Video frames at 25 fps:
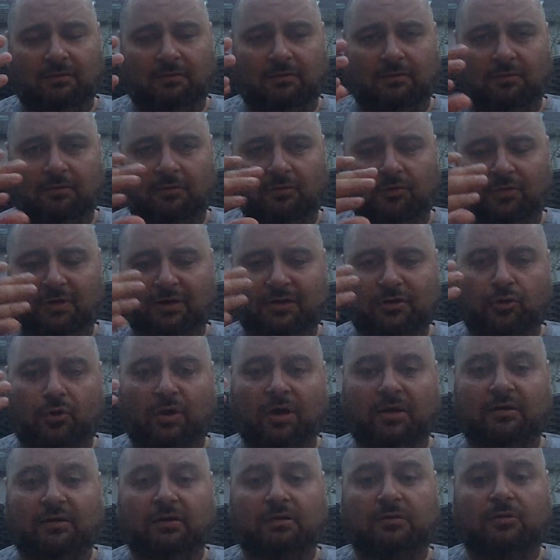so that you
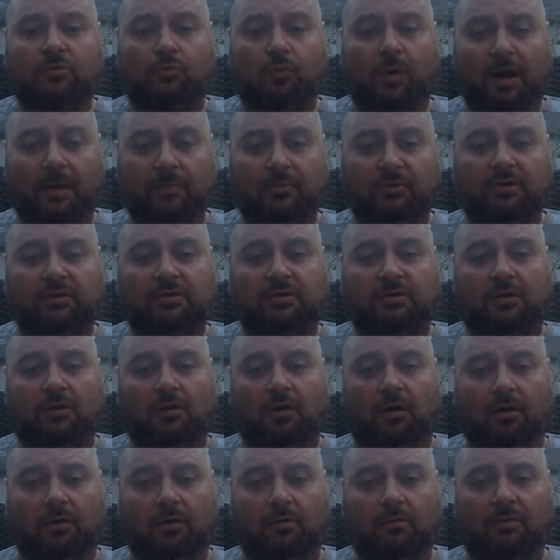can describe the
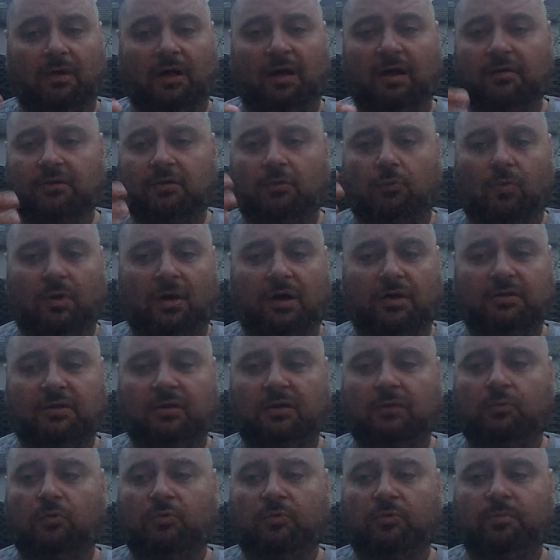cigar. Otherwise,
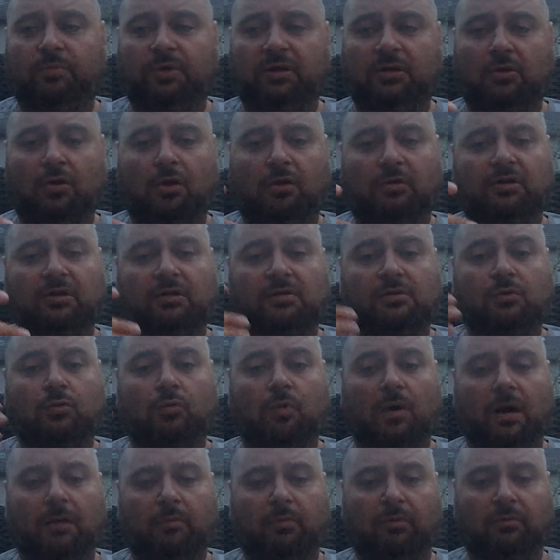it would be not
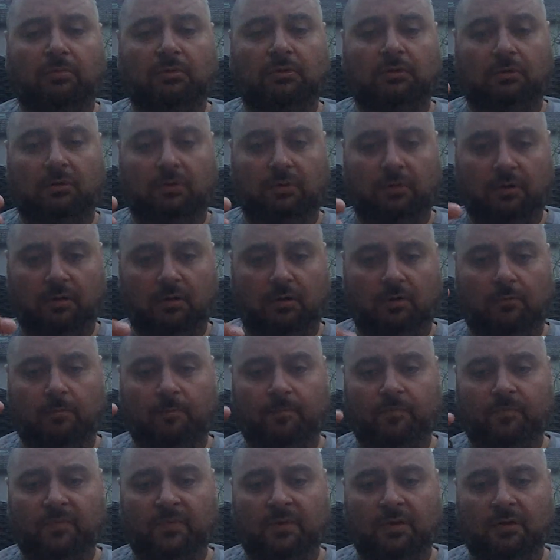describable.
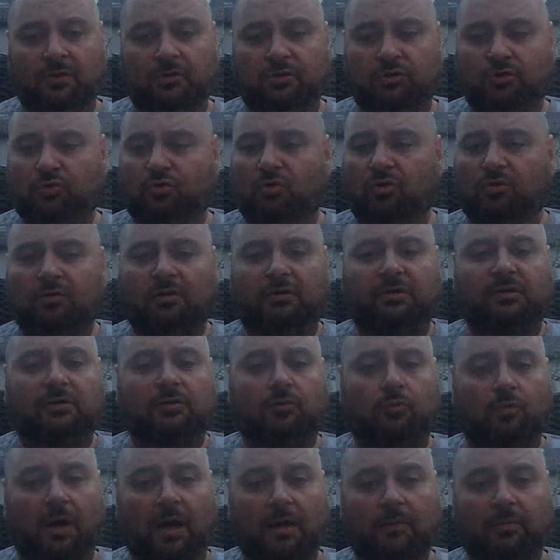You could not
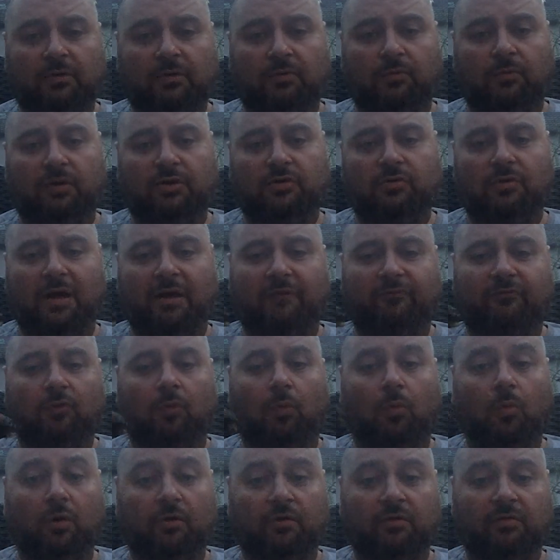describe it when you have no
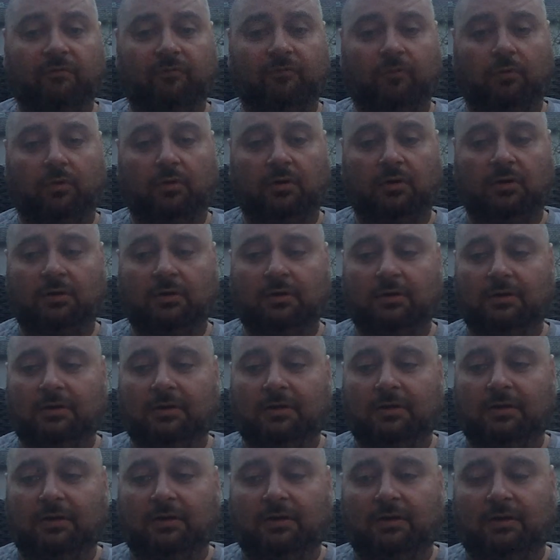words for it.
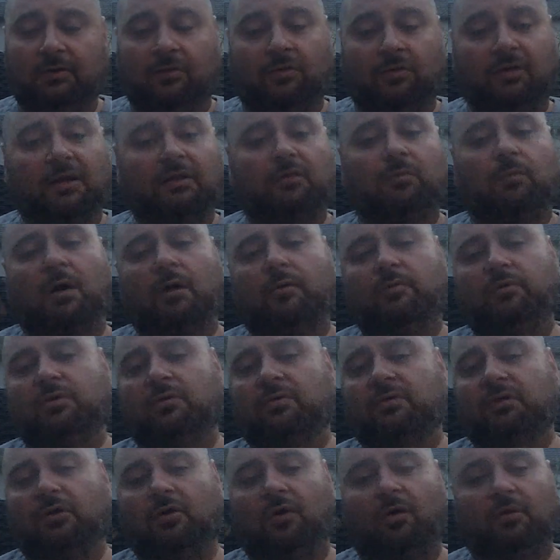So that's why we're
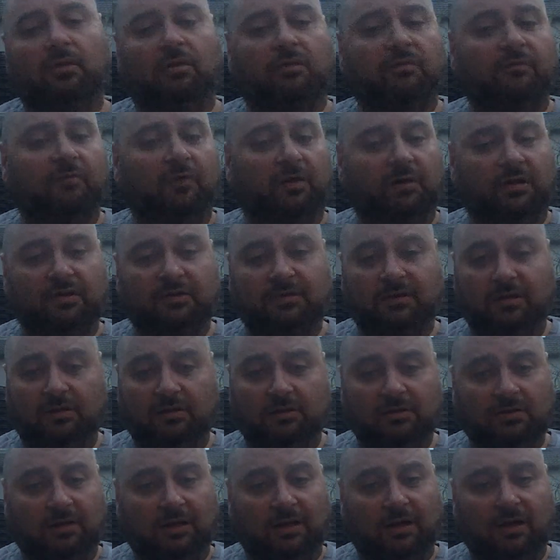using all these funny
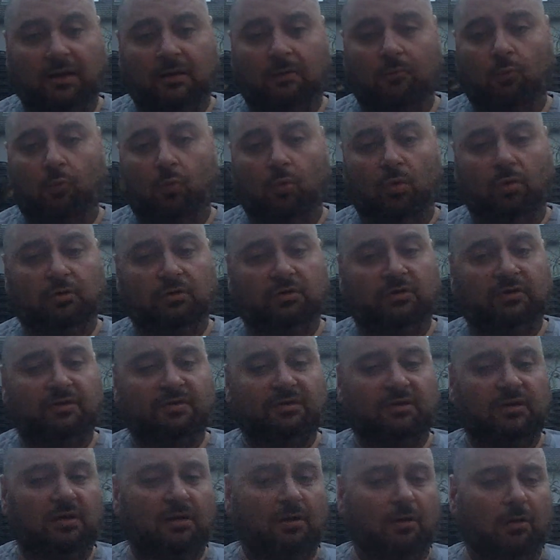things like wood,
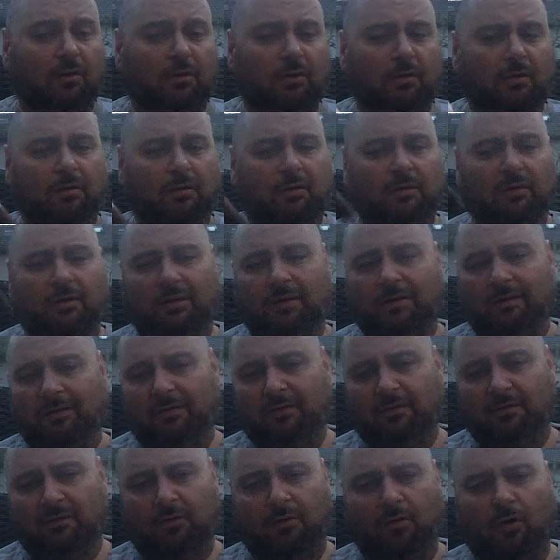cedar,
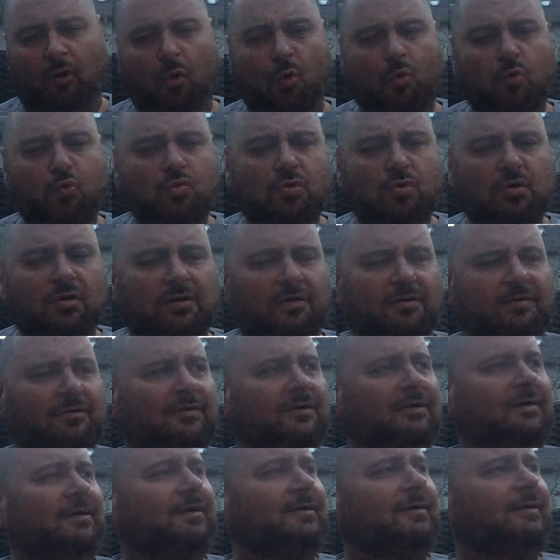oak,
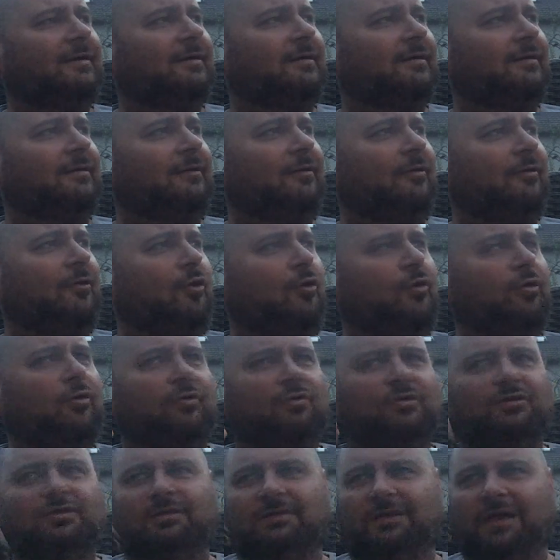
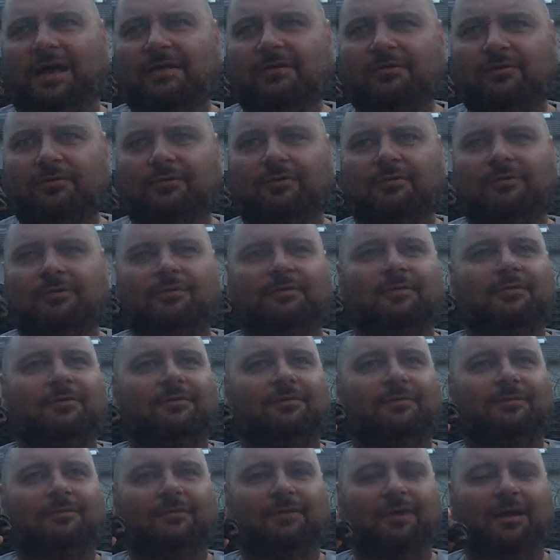earth, leather,
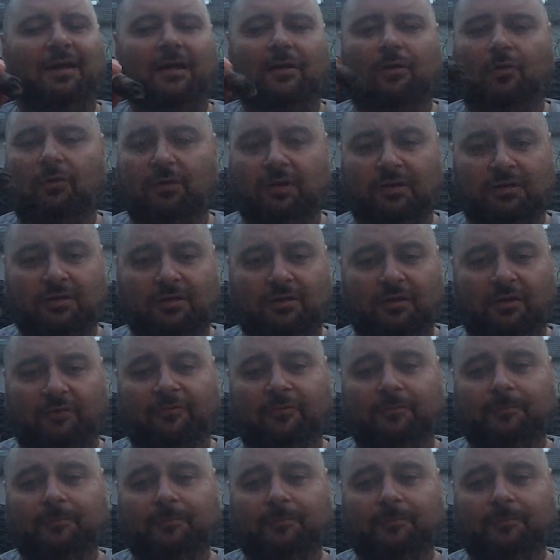and all that stuff.